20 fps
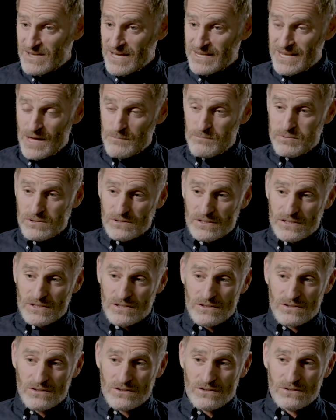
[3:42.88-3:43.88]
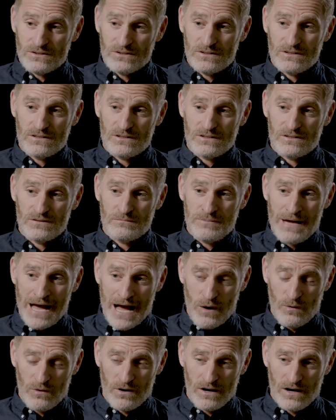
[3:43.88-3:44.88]
and had political
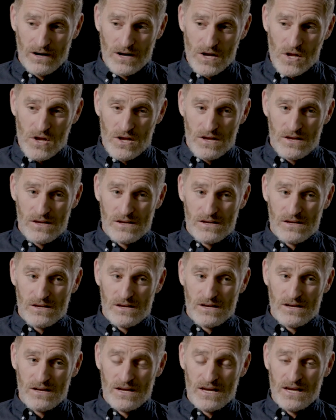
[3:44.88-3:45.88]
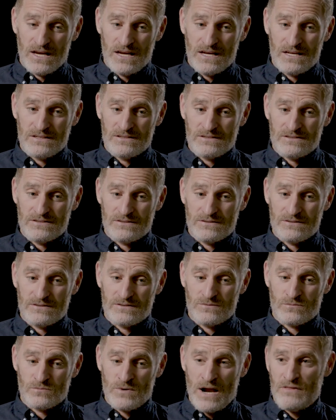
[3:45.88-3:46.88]
power. And
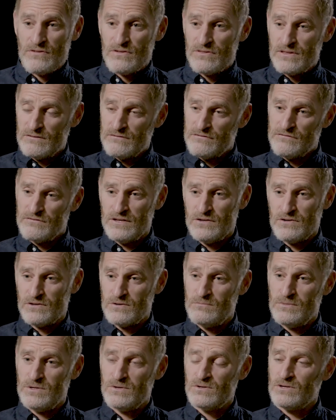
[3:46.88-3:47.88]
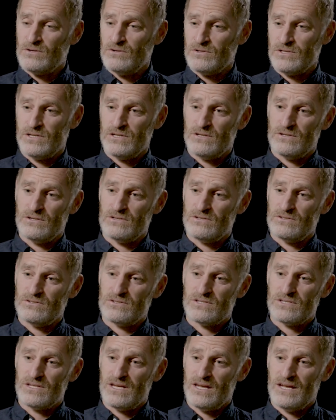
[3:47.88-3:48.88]
rather than feed her miracle
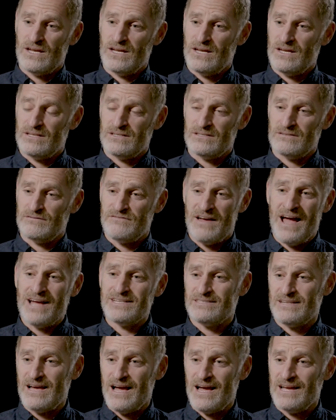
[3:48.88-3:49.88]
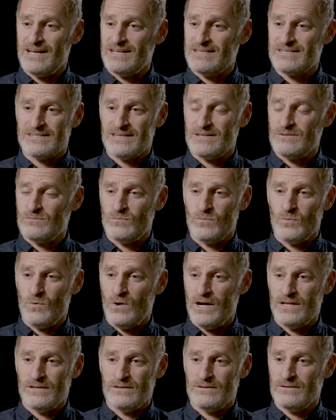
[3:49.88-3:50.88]
cures and fad diets and
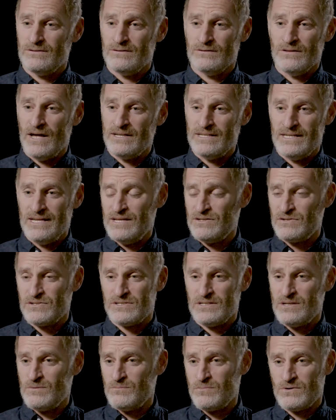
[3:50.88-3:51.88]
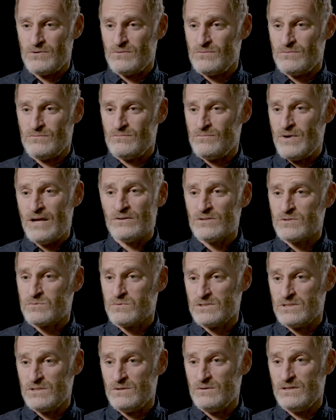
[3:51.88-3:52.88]
what Lonnie Anderson and Burt Reynolds
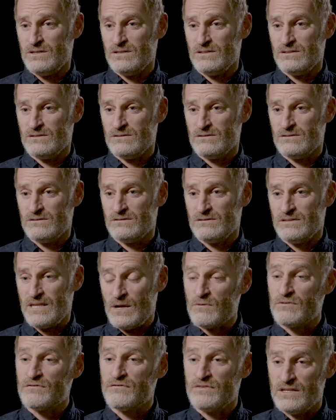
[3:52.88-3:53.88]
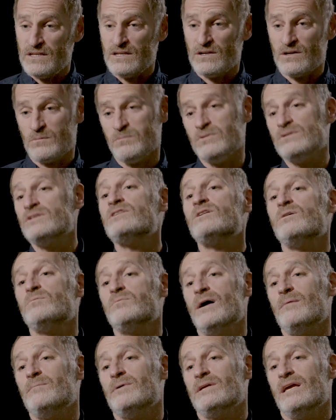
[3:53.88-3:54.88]
were doing, they were feeding her political
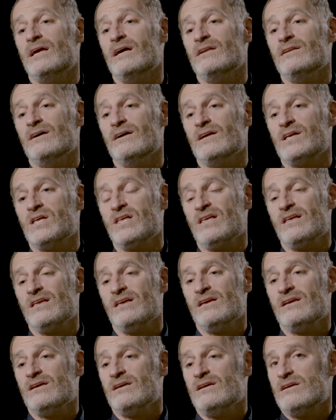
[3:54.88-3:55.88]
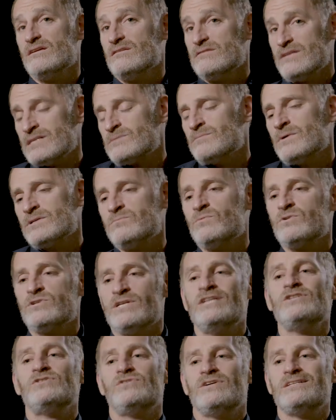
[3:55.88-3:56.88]
propaganda. That's much more
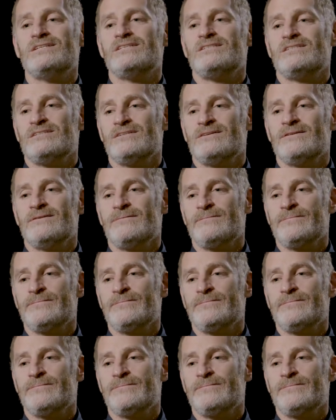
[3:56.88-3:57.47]
dangerous.